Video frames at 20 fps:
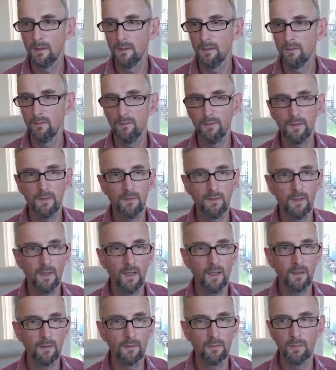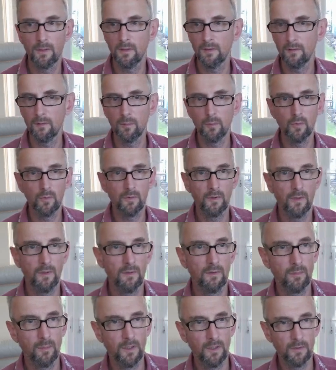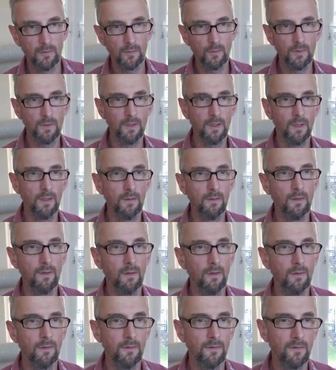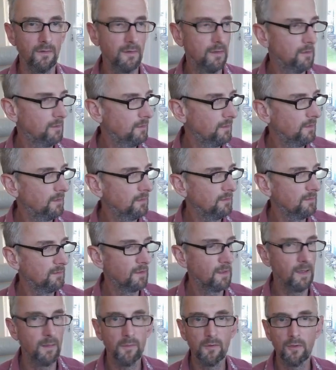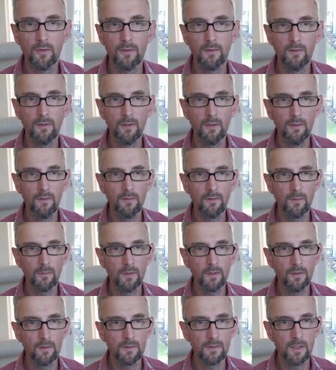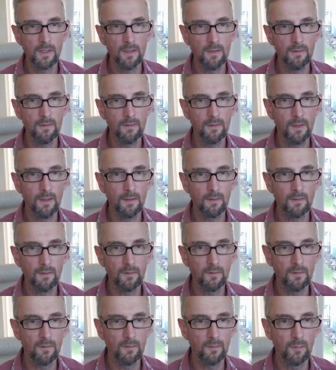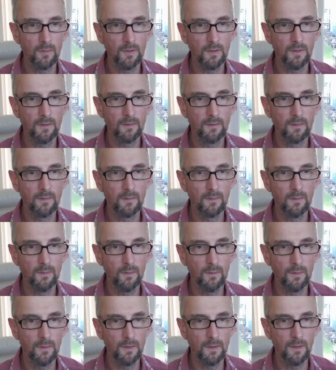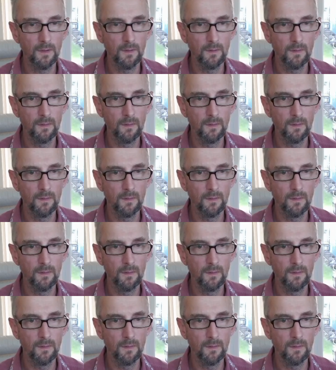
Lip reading: VTX running smart audio on telemetry 2, so I'm going to change that to smart audio.